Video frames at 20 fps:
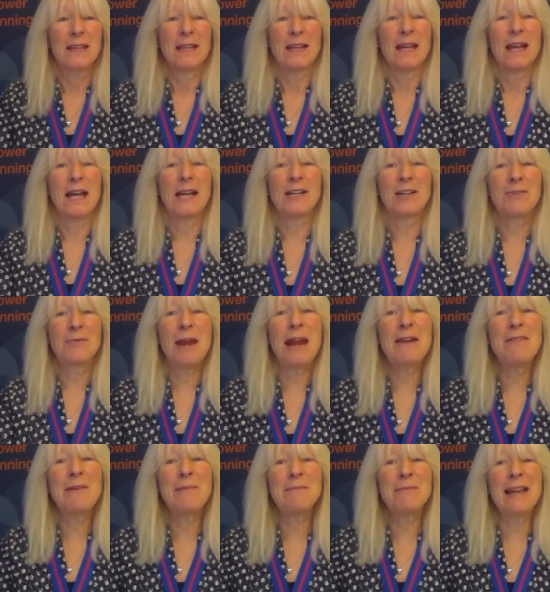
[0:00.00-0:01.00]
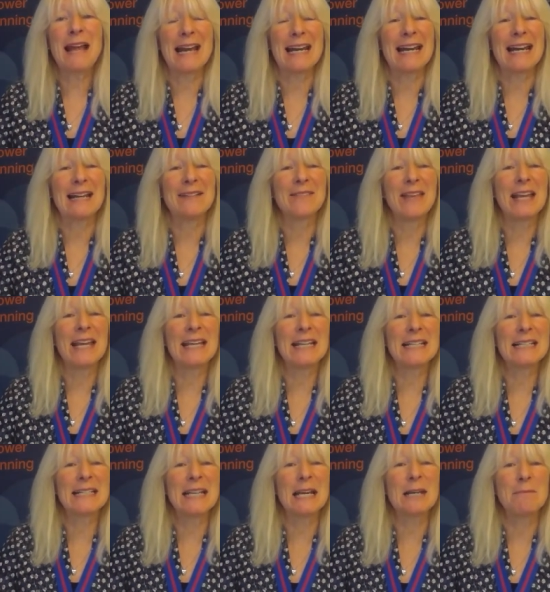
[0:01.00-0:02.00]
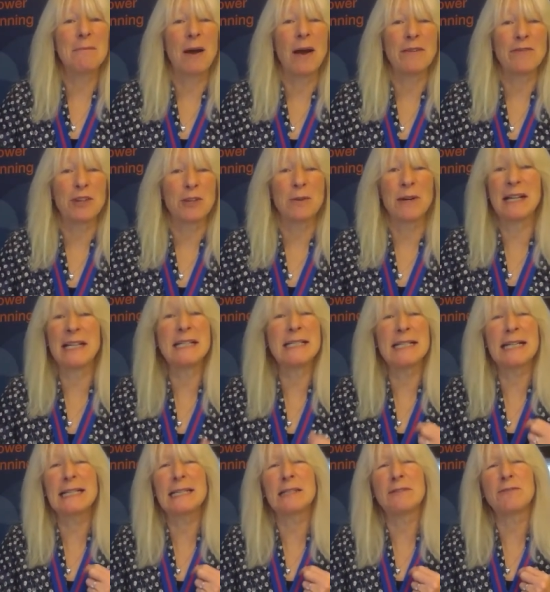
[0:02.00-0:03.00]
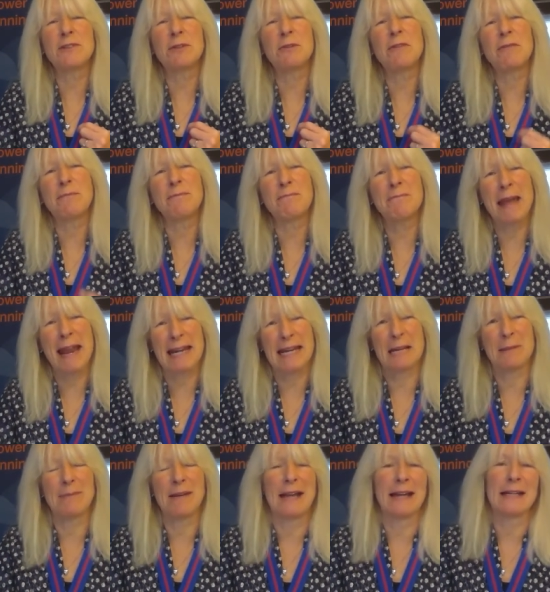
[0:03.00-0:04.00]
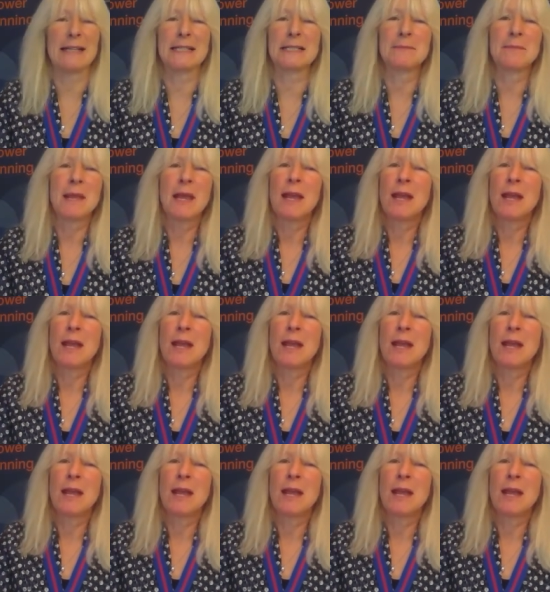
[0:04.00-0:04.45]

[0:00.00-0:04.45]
A career in planning is, in my view, and indeed the view of many planners,